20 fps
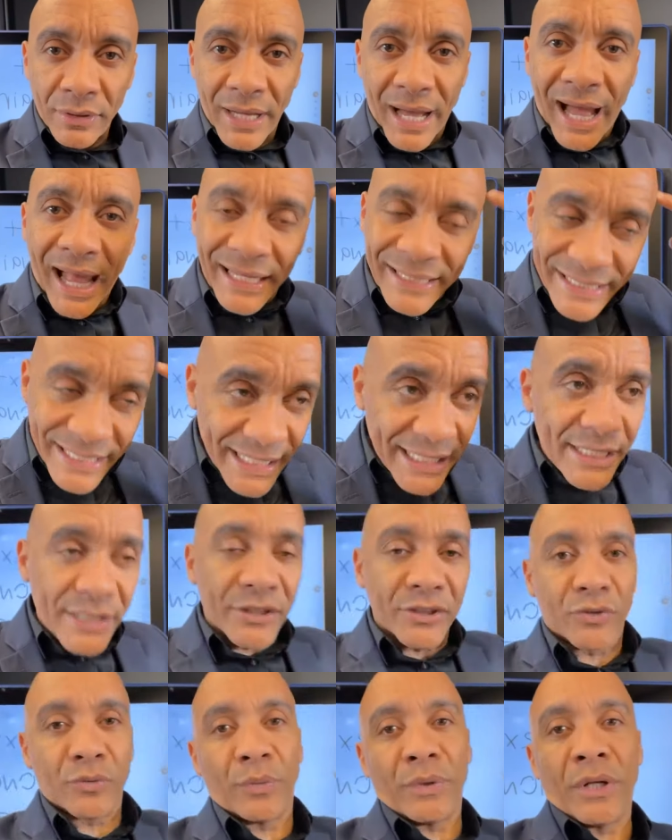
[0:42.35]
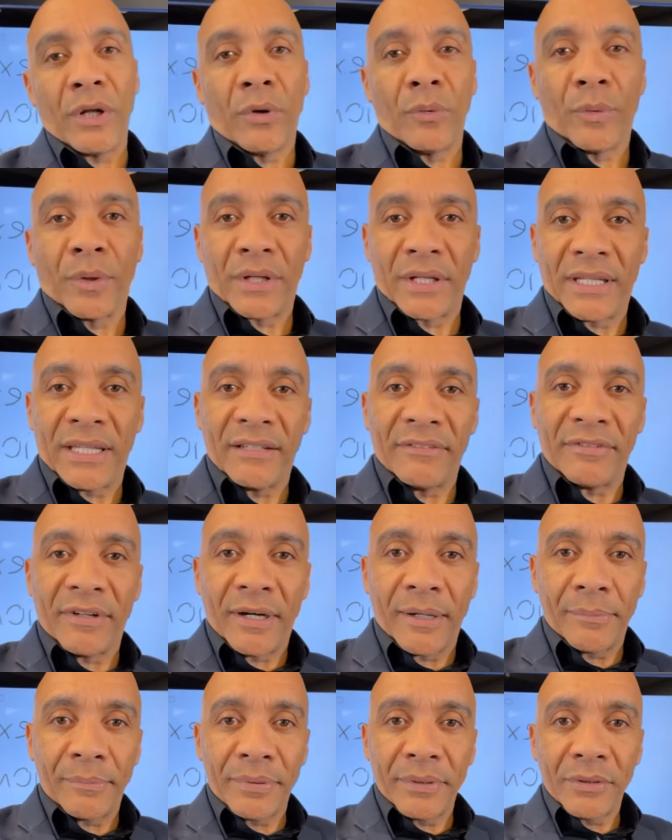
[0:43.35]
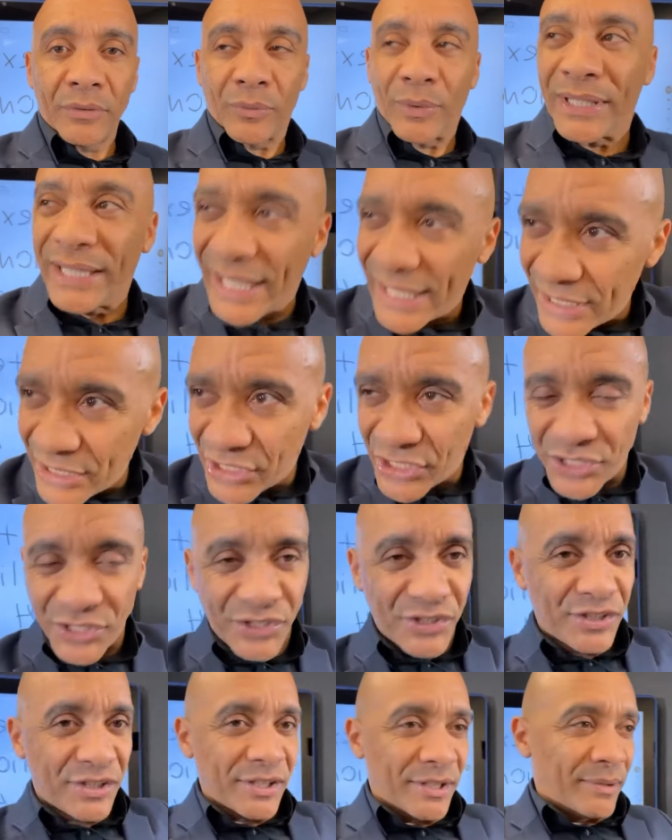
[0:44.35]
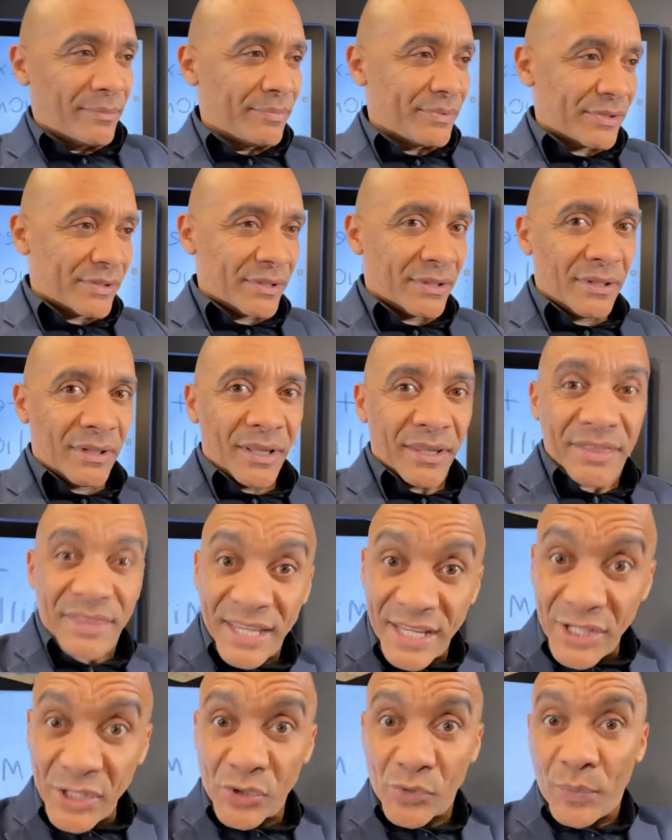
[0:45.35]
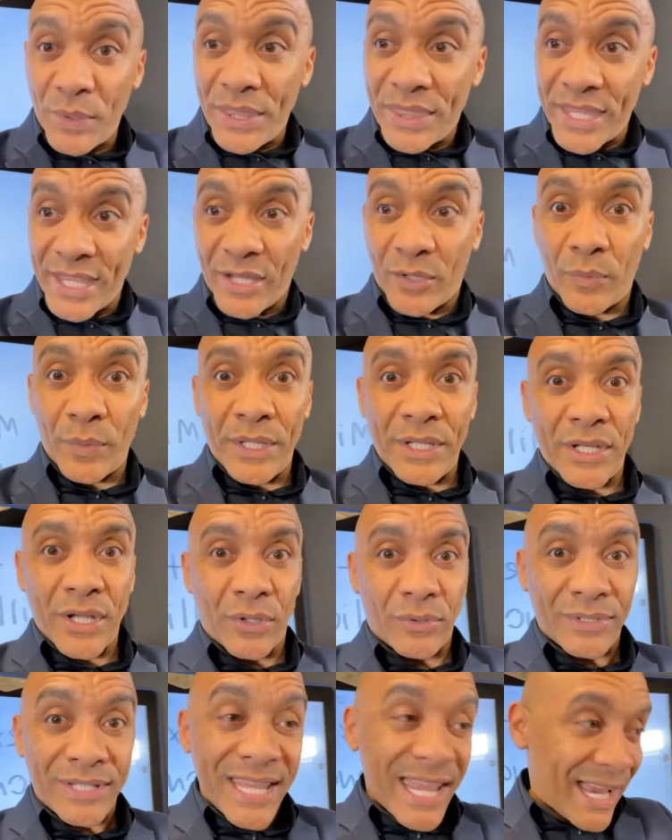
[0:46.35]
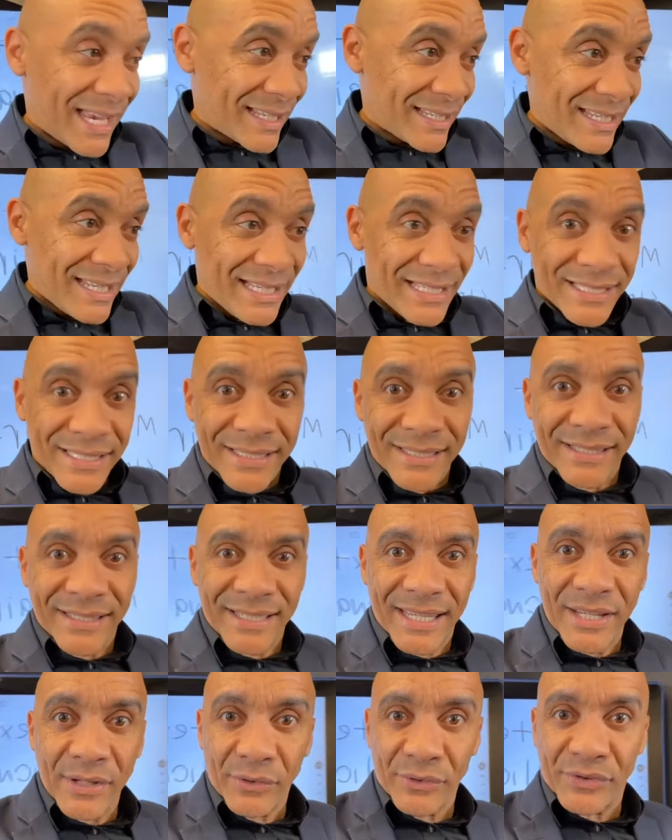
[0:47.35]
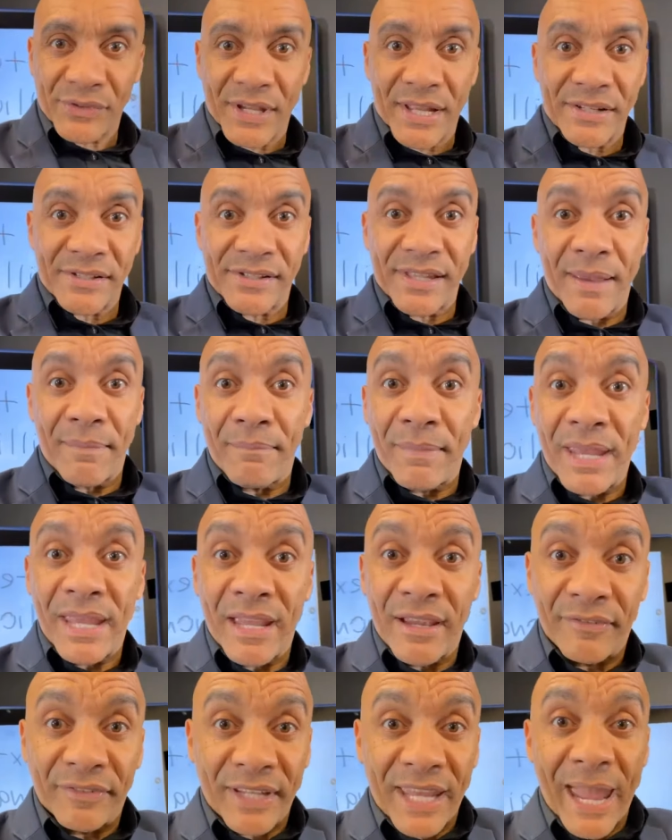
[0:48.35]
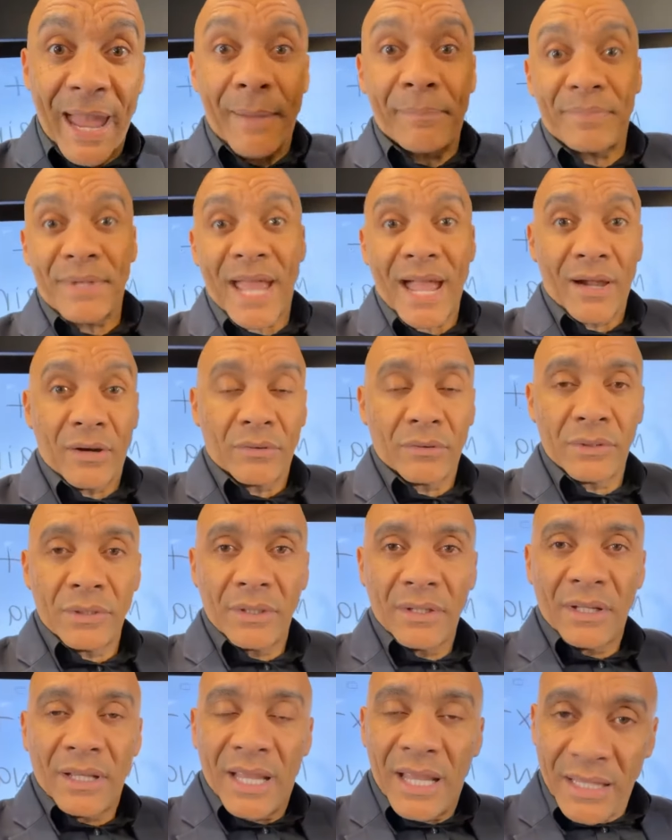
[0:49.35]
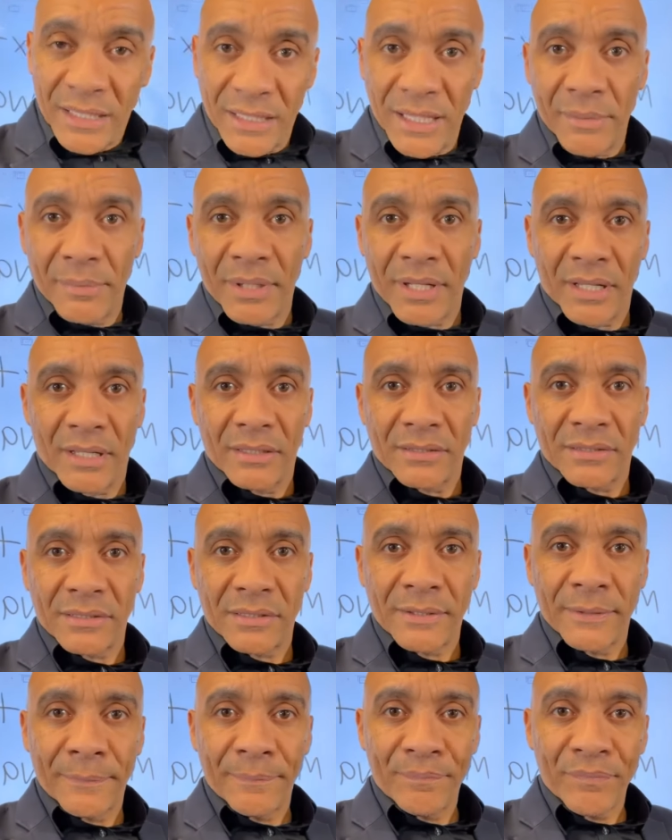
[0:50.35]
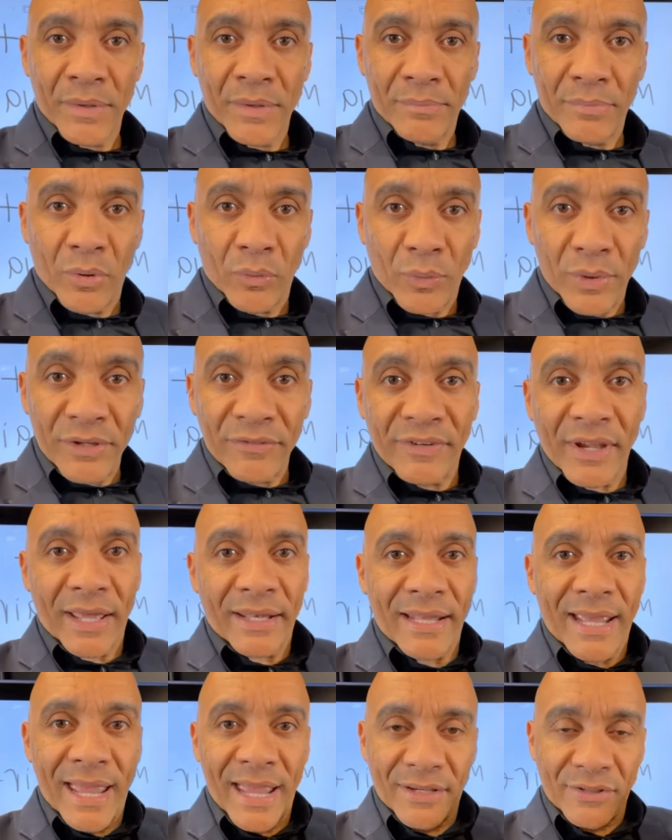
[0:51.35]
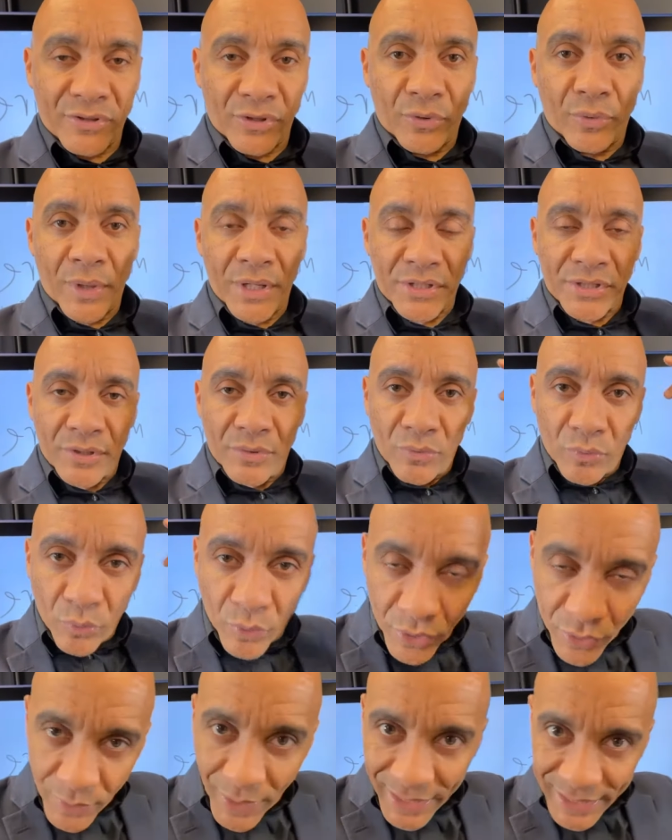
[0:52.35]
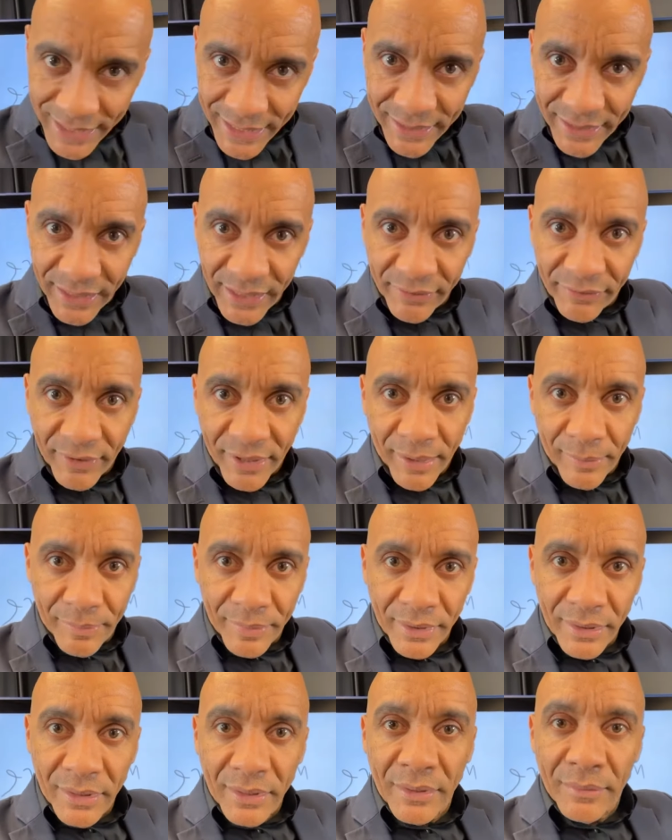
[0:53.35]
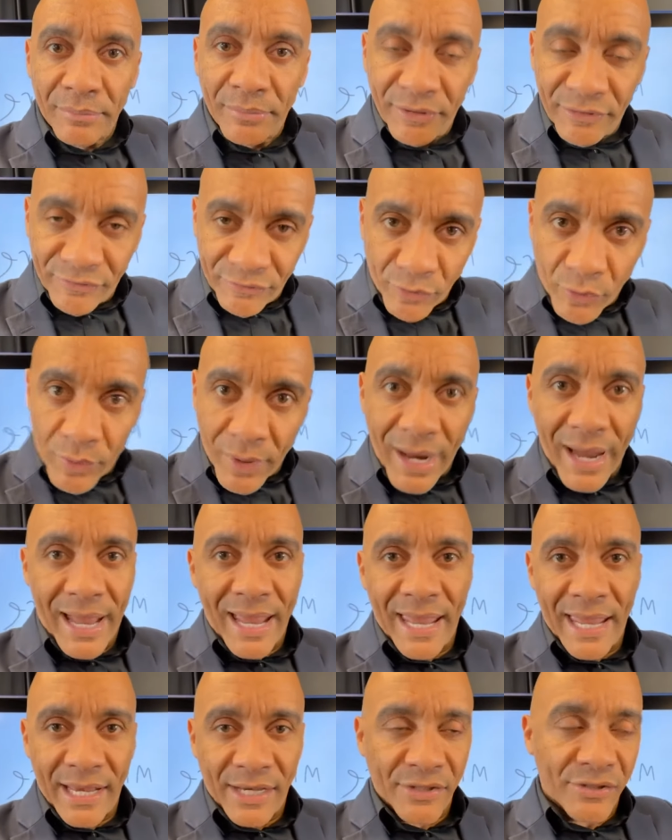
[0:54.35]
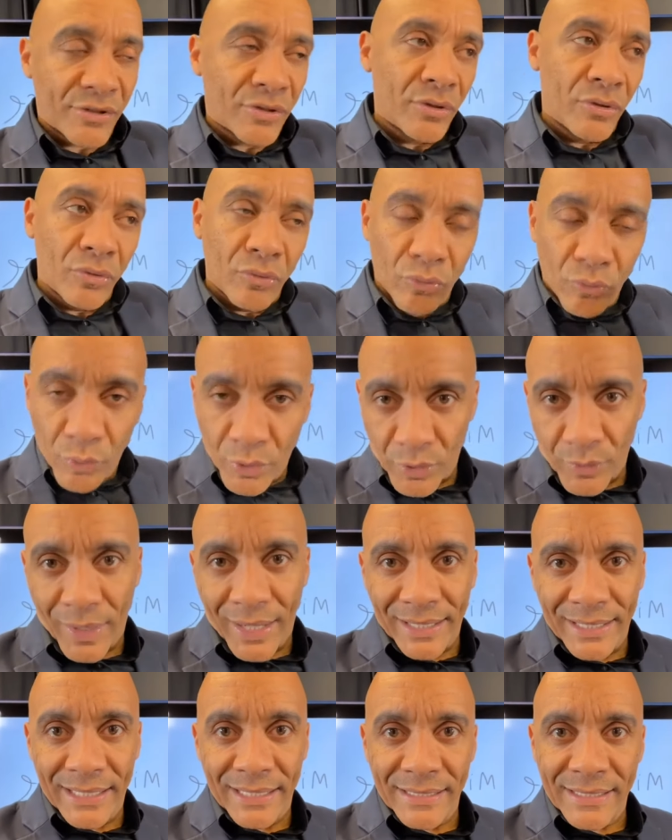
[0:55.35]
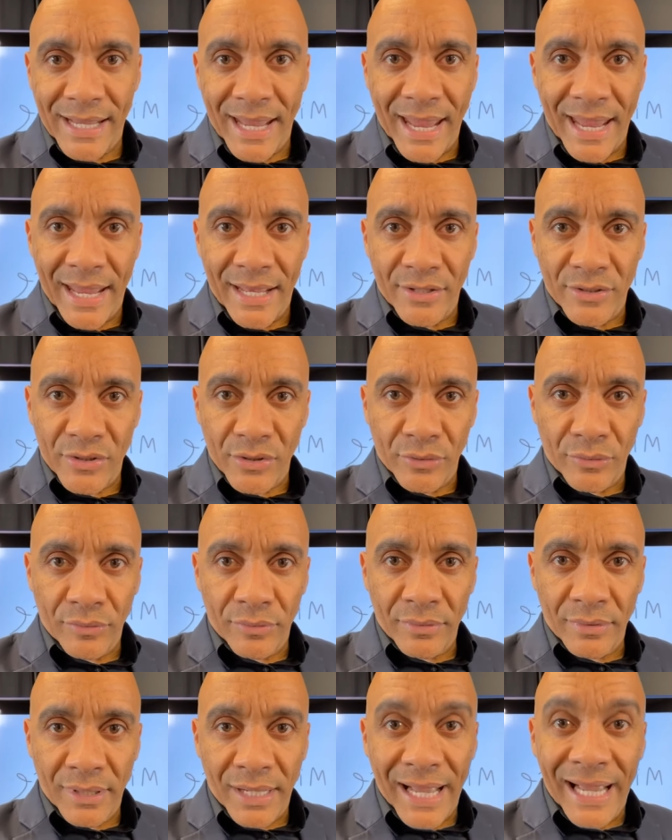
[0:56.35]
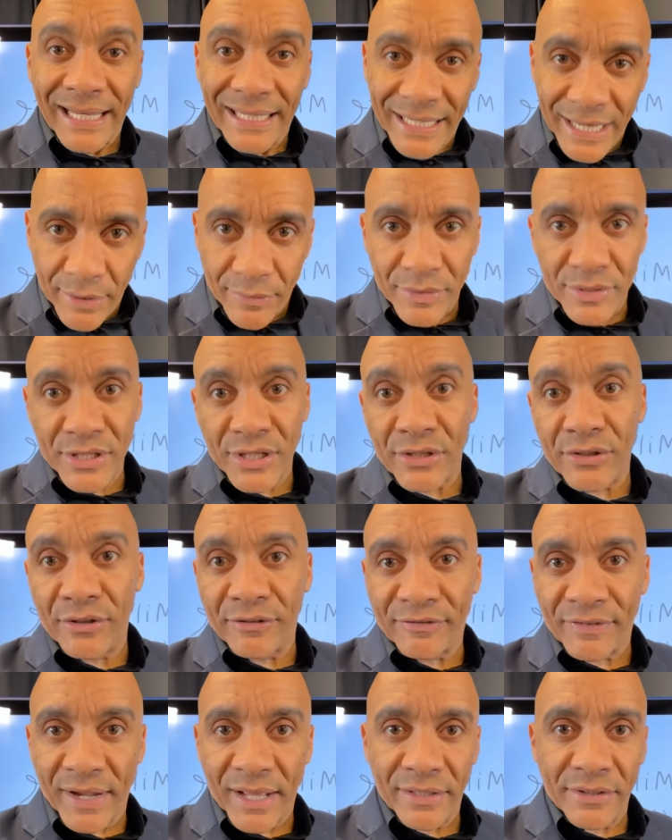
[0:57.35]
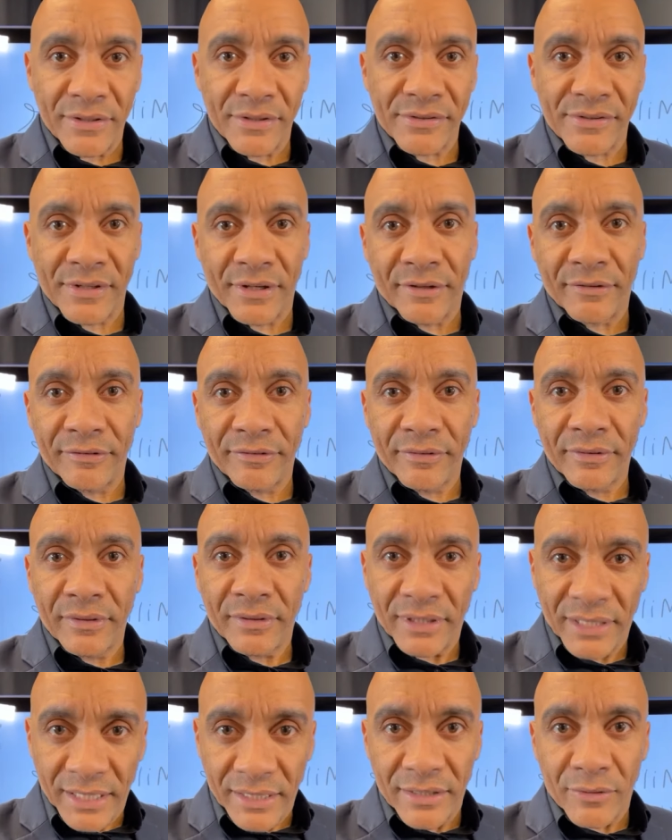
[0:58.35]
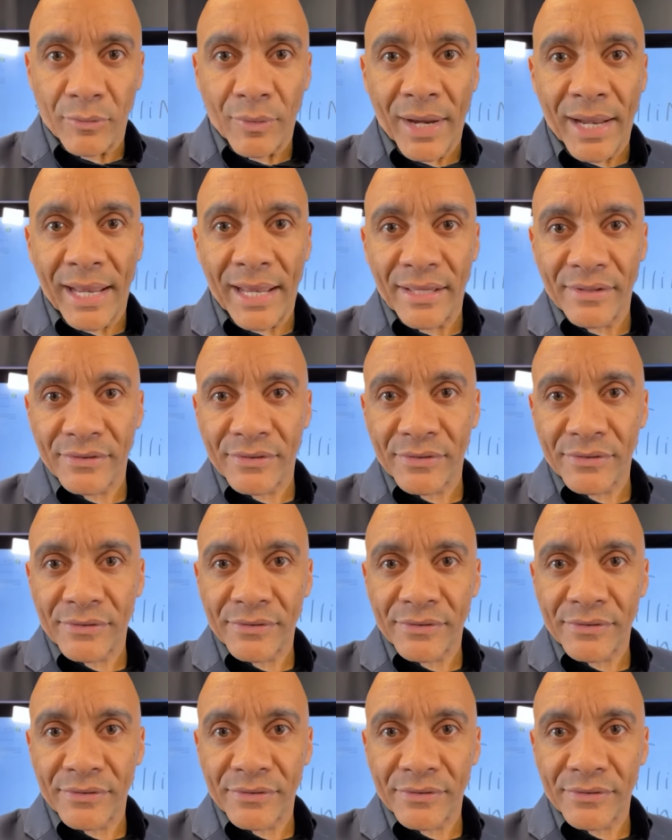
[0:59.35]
Ideas we don't want to give up. Relationships, things we think we know, techniques and skill sets that may have capped out and limit us. But we've got to ask the question, what do I need to give up before I ask, what do I need to add to? I guarantee you'll find yourself getting the right answers.